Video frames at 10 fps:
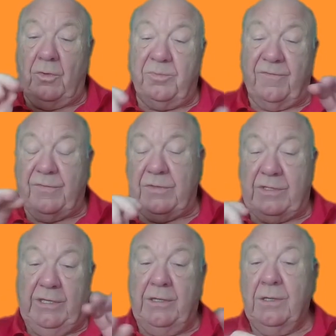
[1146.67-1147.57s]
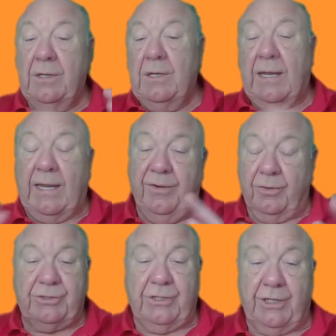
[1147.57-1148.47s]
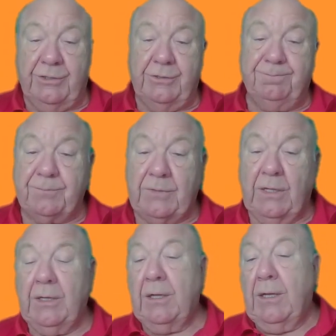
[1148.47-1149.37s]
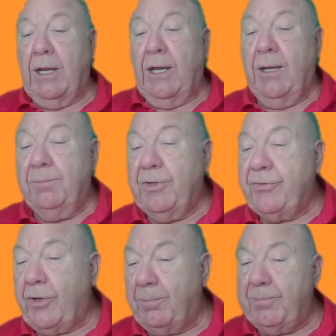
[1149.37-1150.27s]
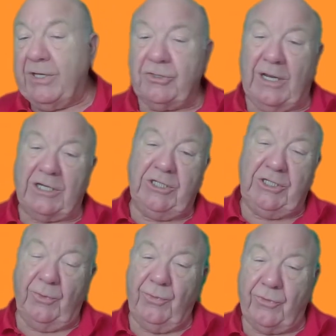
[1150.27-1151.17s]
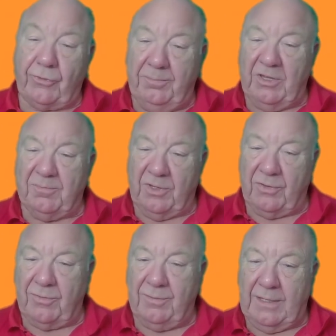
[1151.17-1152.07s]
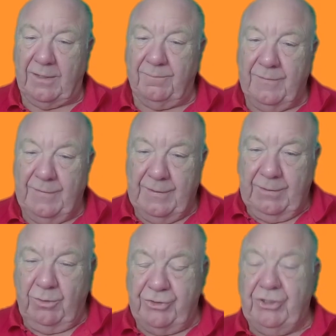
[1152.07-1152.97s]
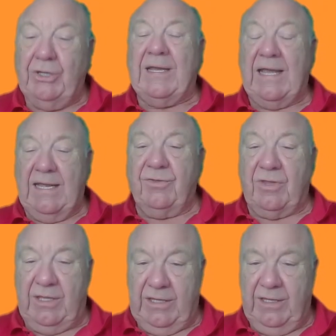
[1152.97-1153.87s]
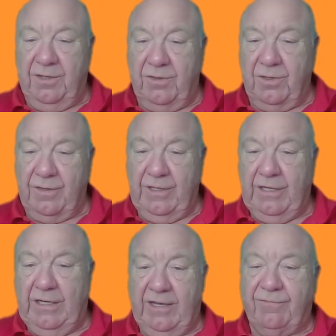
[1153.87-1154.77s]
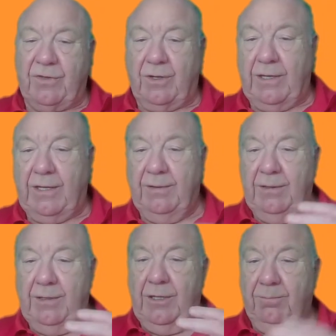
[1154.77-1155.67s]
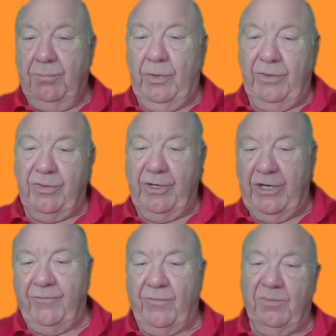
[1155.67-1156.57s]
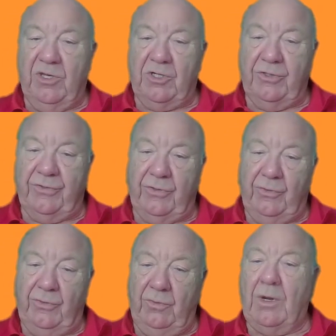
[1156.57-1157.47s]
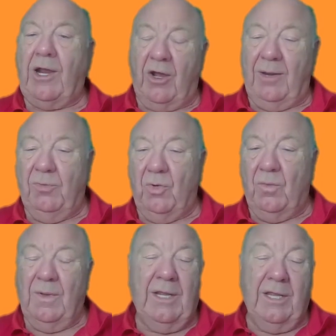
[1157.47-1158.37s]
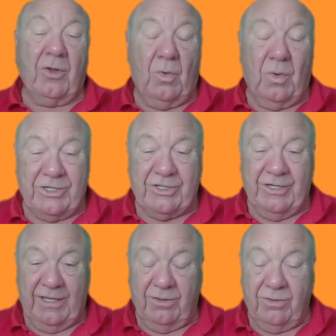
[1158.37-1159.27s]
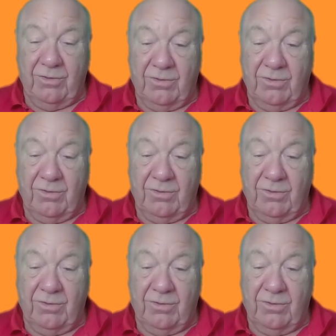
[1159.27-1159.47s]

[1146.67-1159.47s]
fatigue and not change. Um, the top picture actually shows strabismus. Now, what you can see is that the left eye ball is in a different position to the right eyeball. Question is,